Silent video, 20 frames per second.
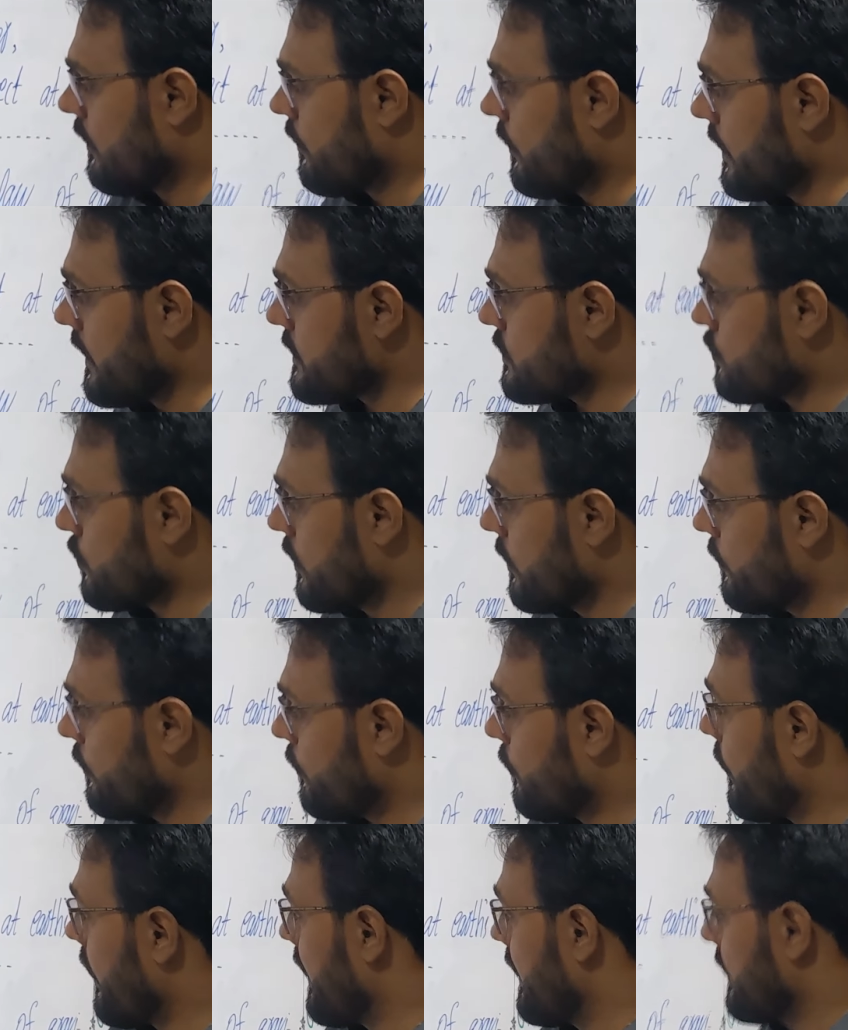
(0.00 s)
first
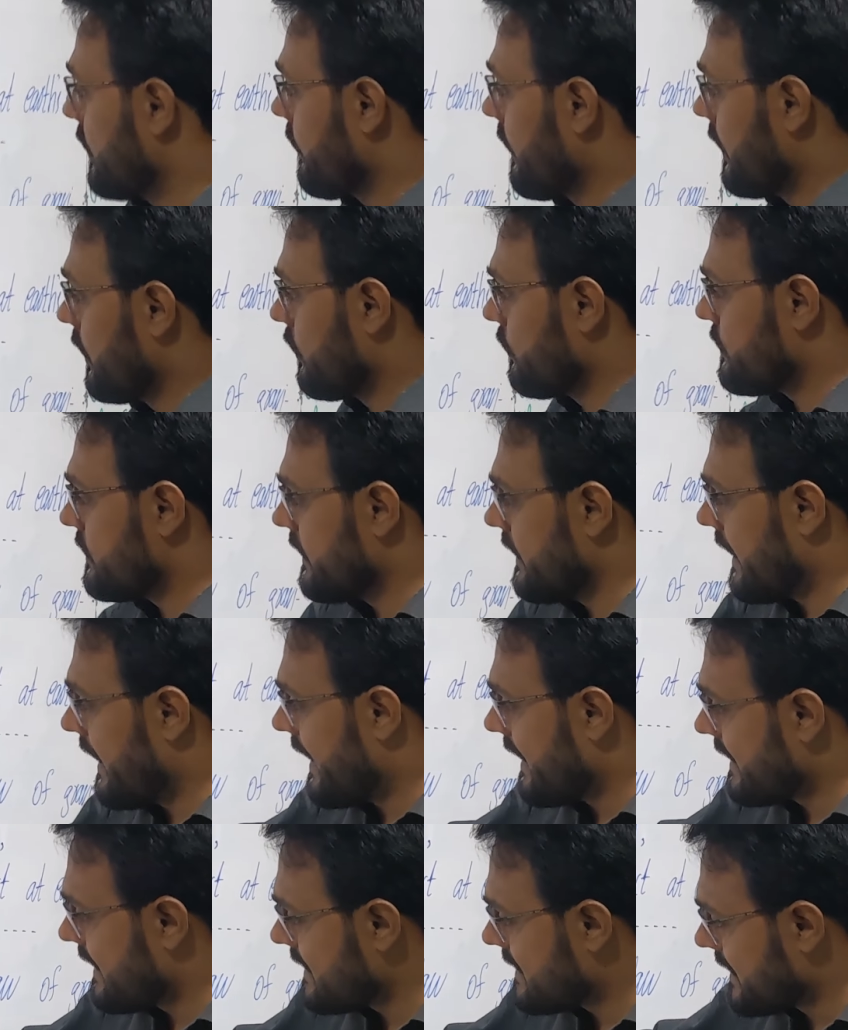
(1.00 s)
we find the value of G
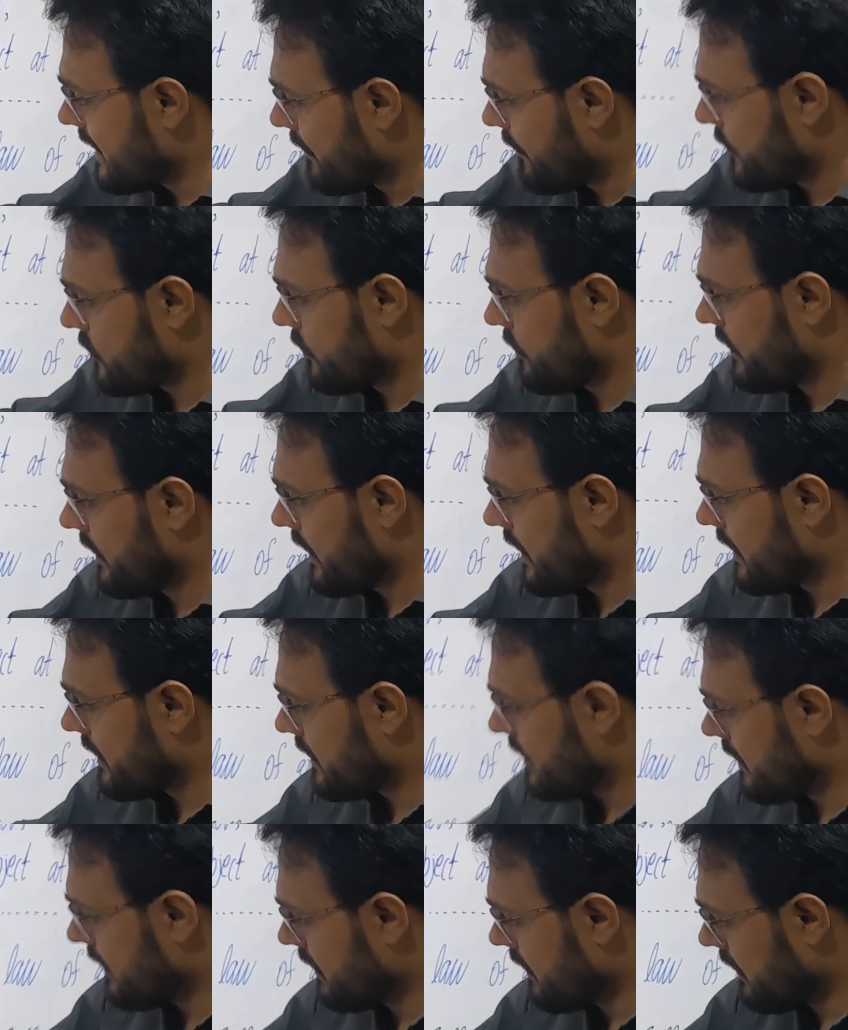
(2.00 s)
at the surface of the earth.